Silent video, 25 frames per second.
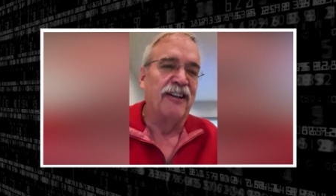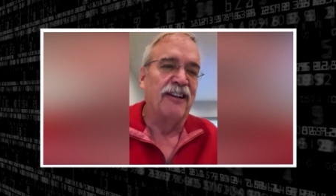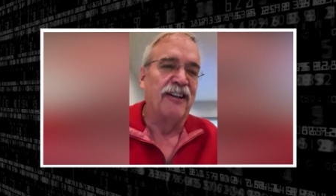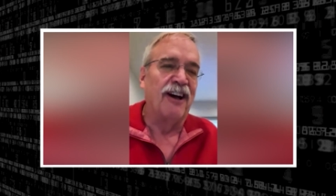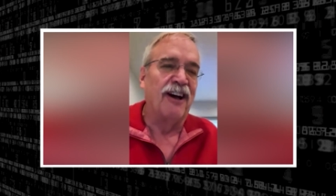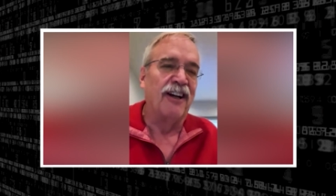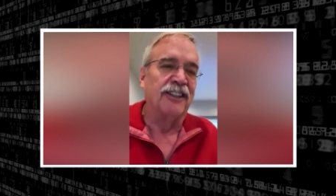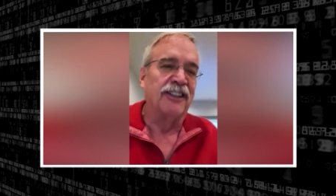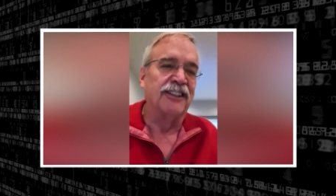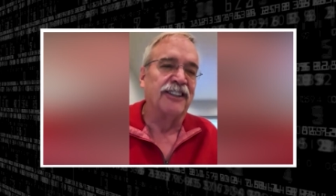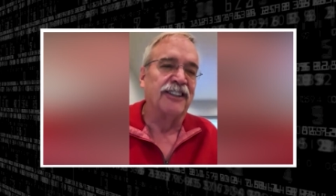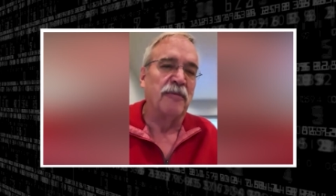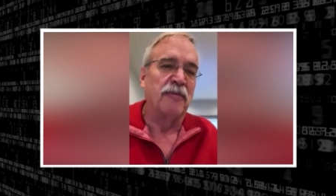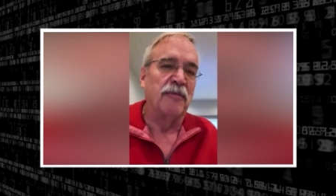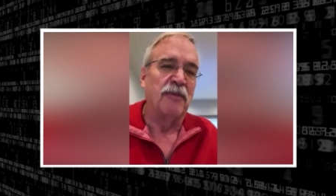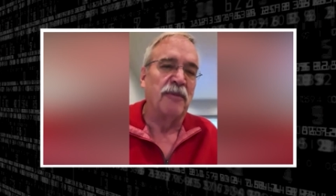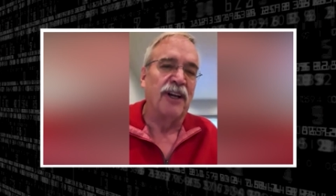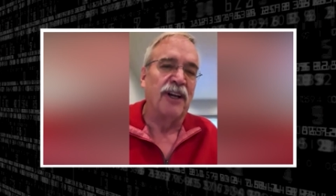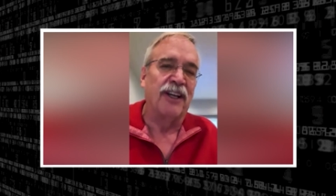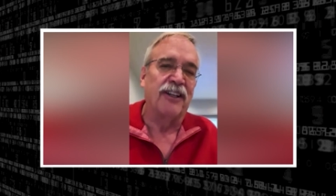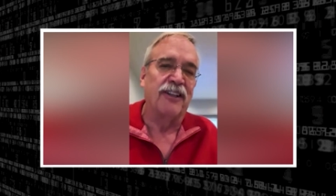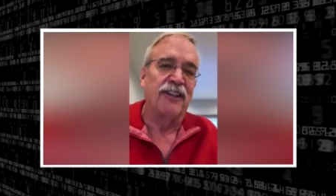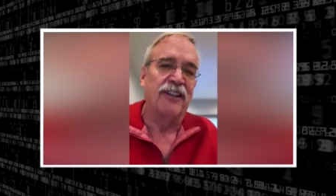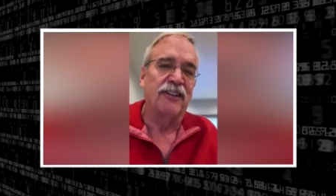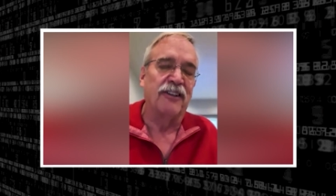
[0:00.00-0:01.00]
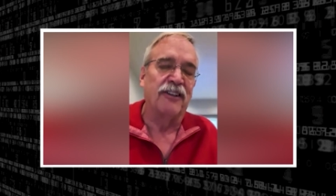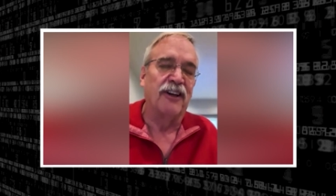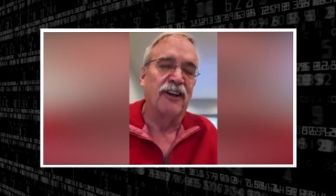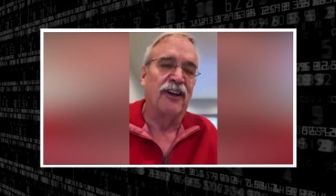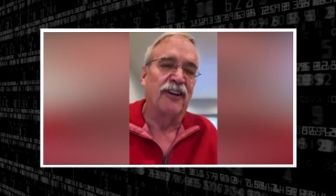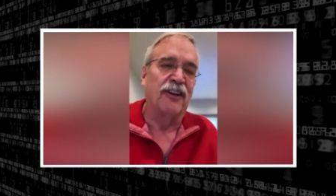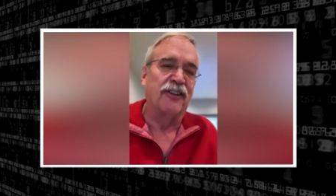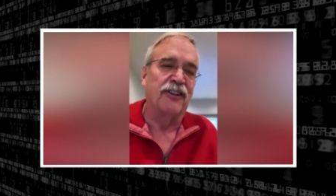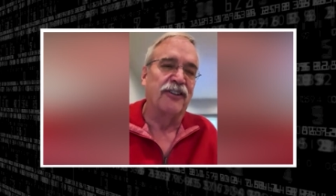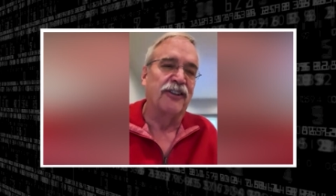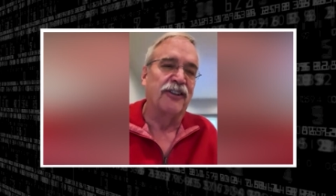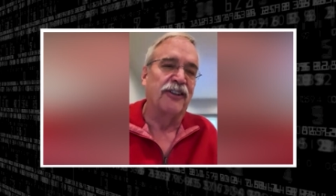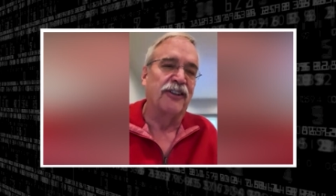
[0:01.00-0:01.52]
ON
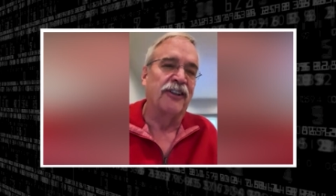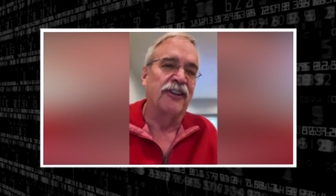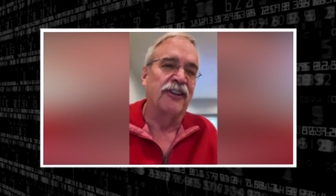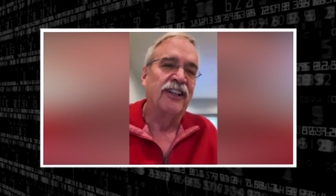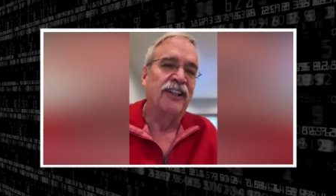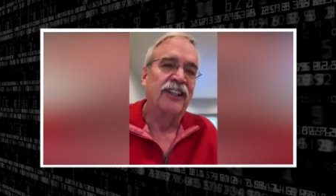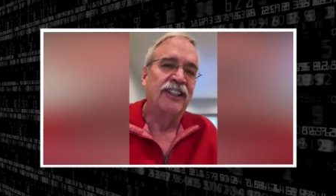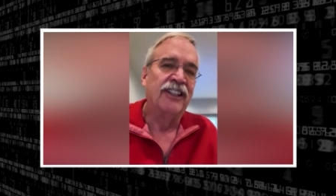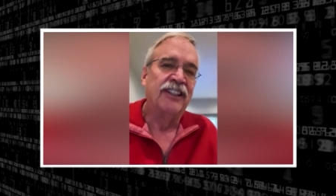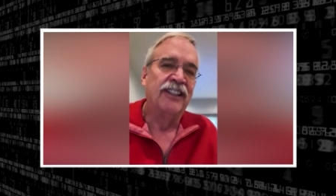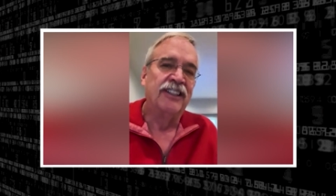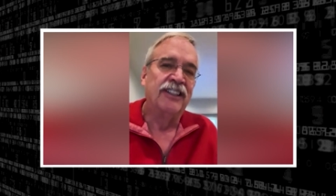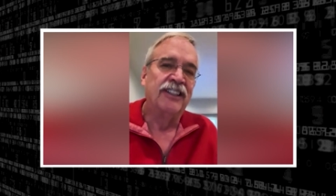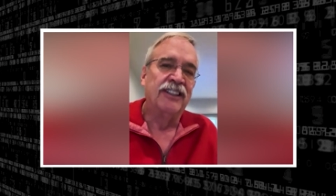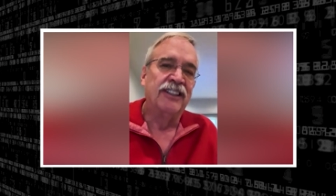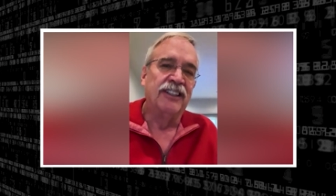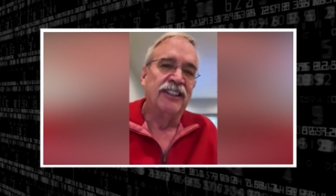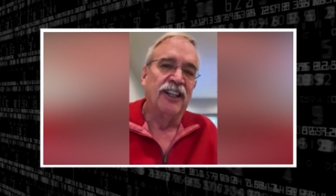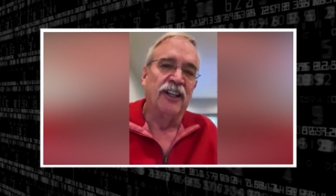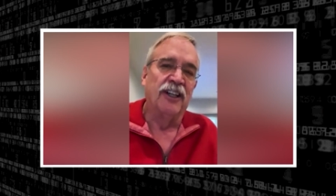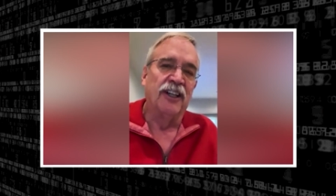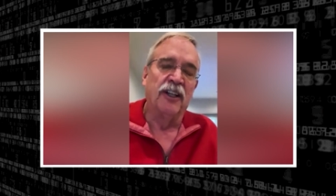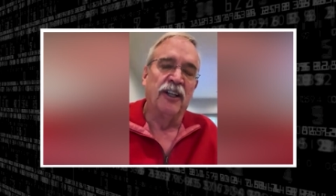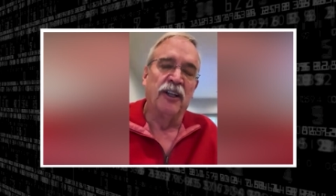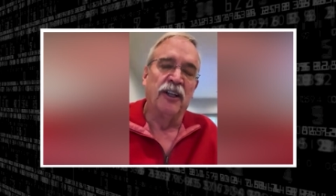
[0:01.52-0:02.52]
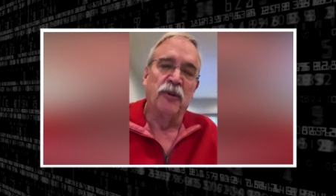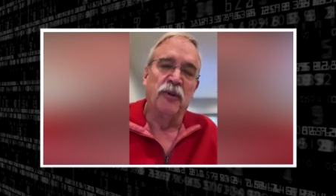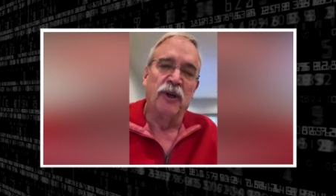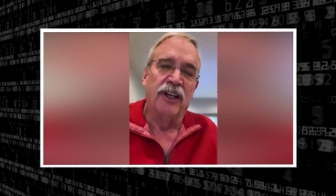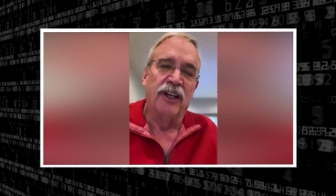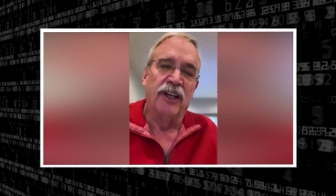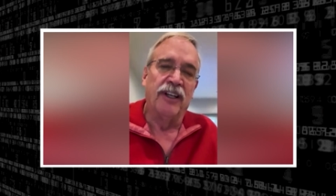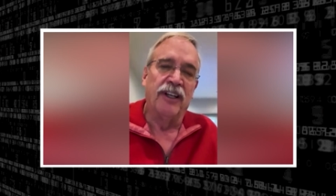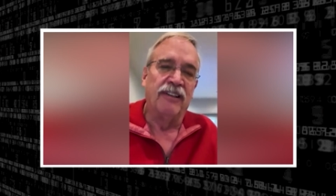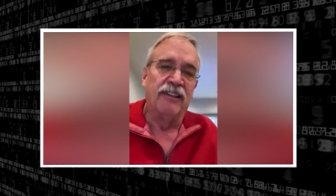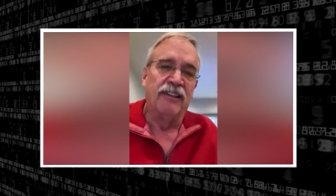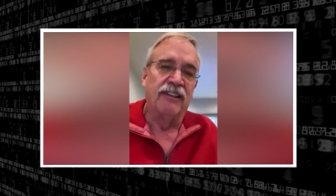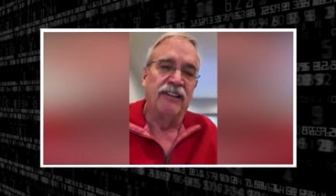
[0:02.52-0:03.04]
Semiconductor,
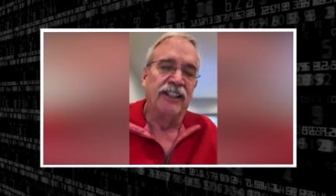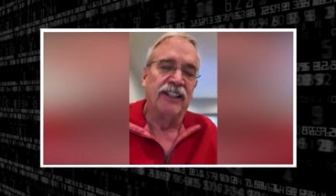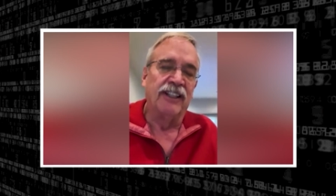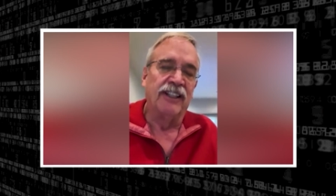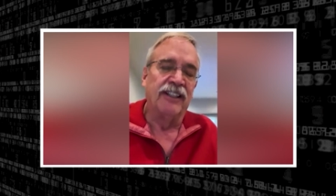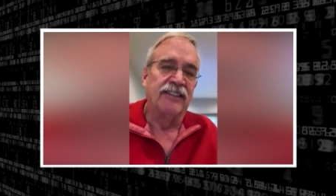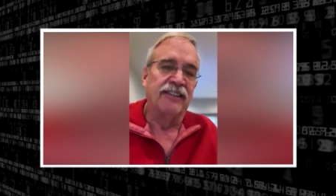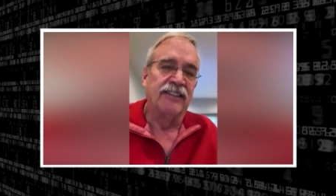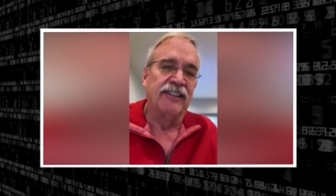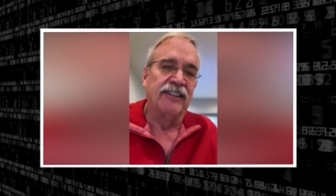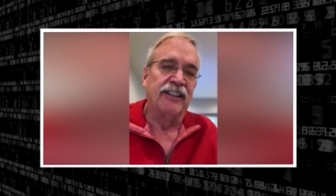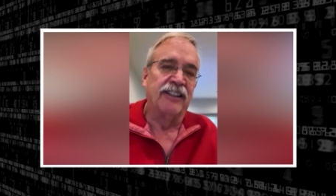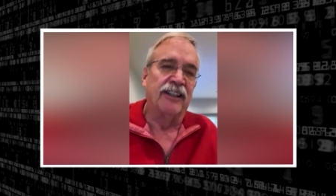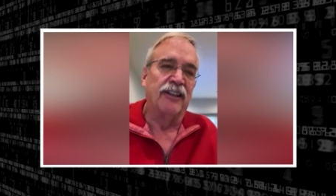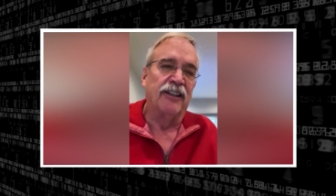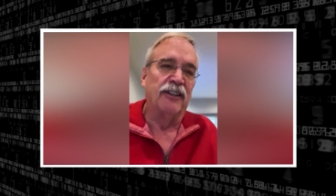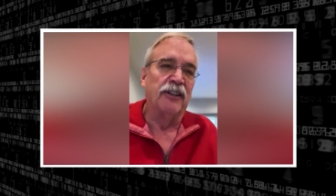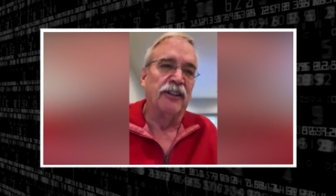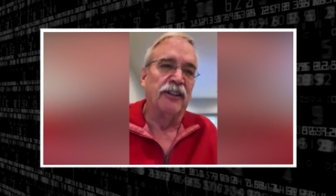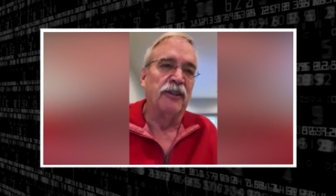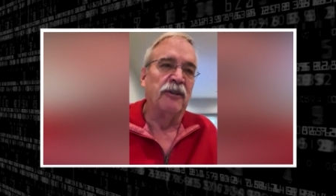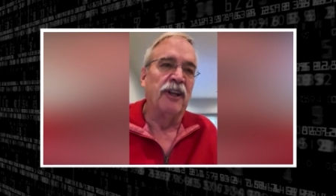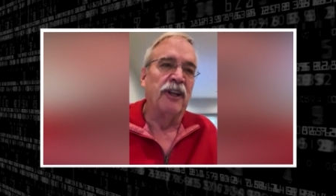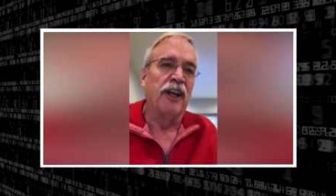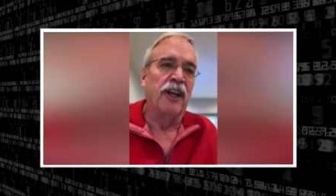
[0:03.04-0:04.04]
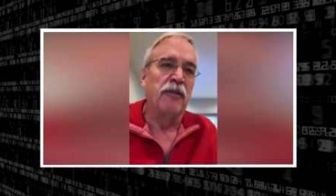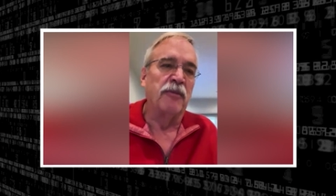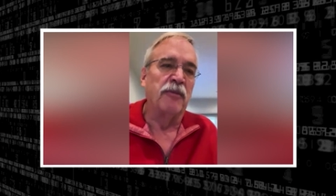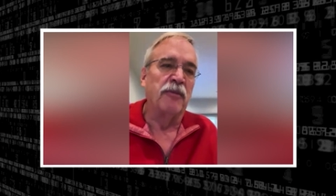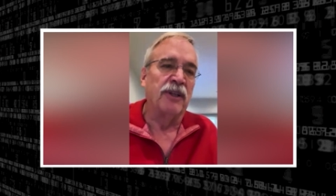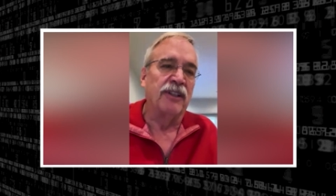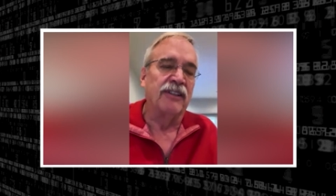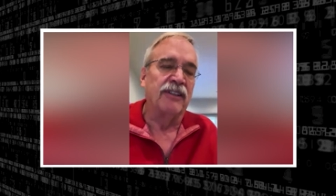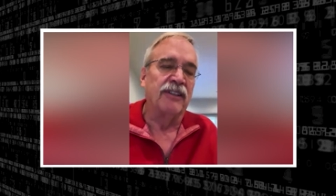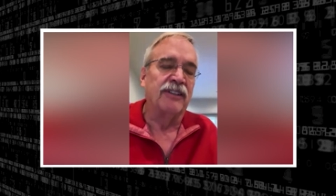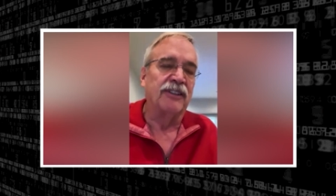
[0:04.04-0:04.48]
Honeywell, Intel, you name it.